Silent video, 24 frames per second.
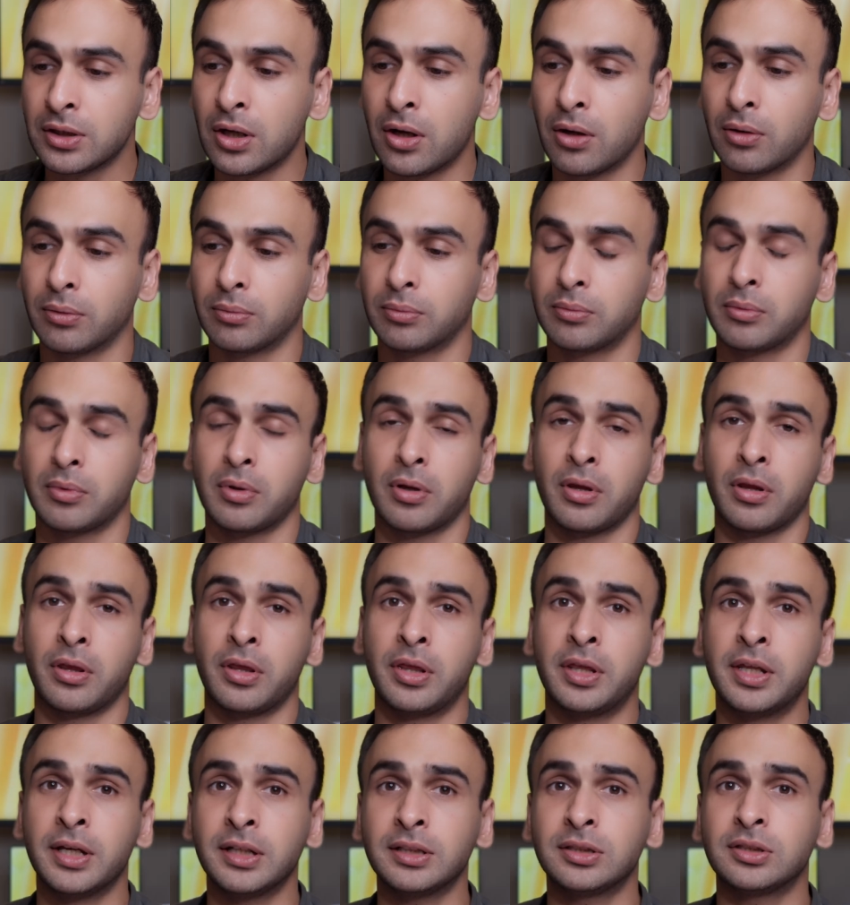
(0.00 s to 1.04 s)
note,
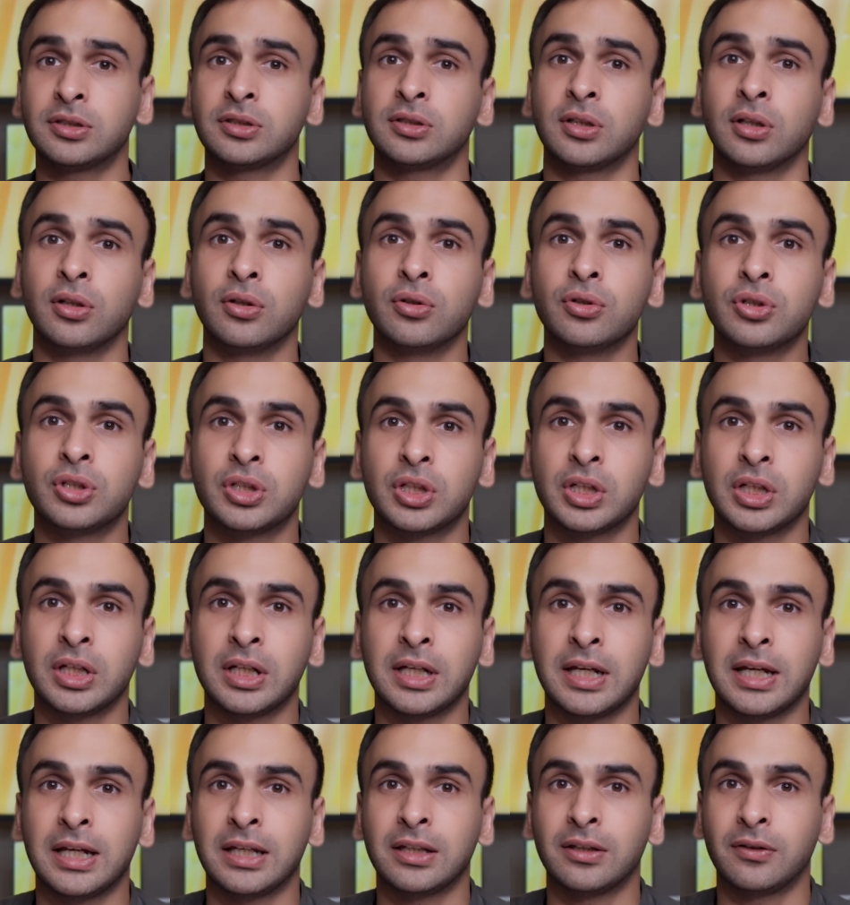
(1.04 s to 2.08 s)
this
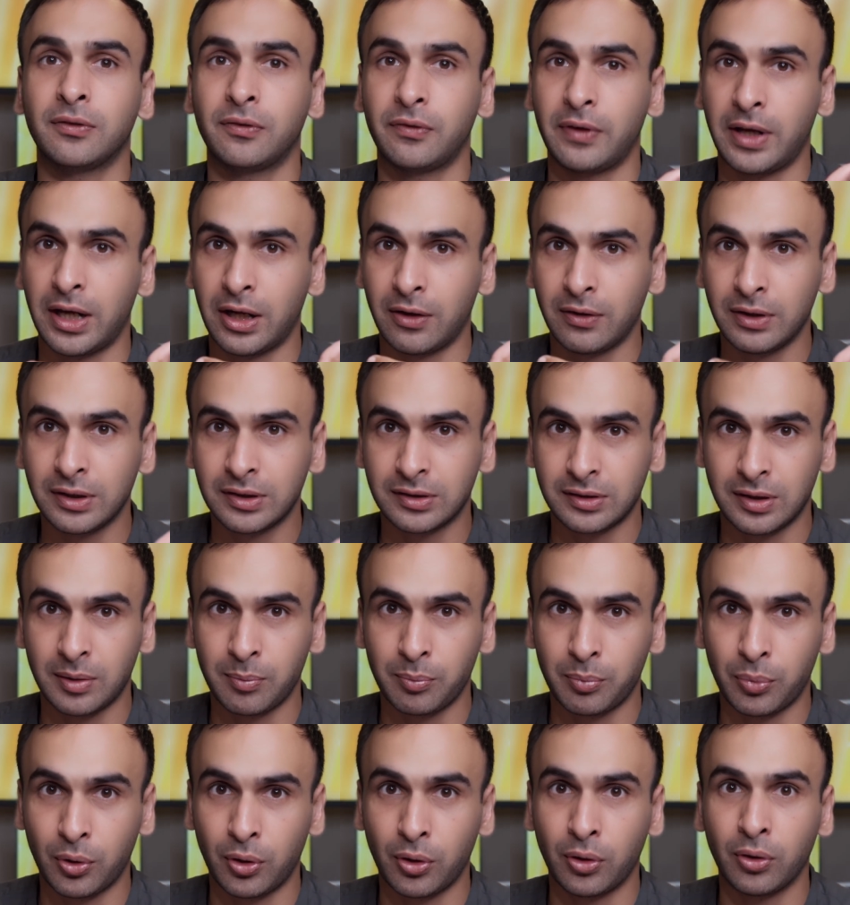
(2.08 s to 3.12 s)
solution is very
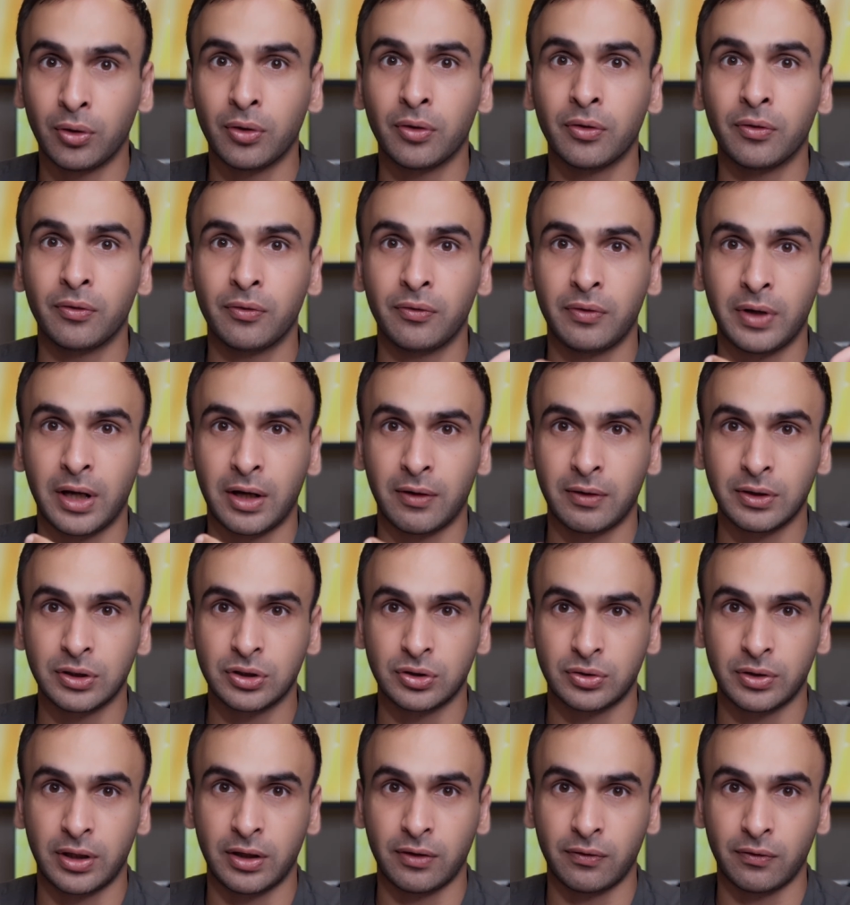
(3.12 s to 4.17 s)
simple, very
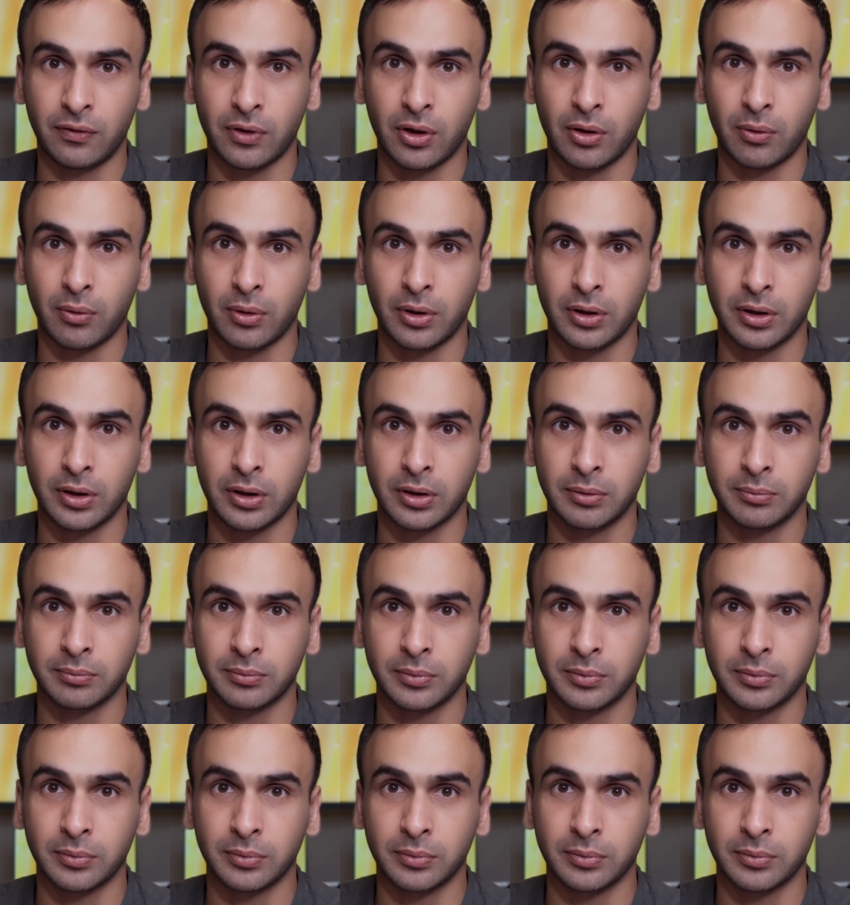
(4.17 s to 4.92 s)
straightforward.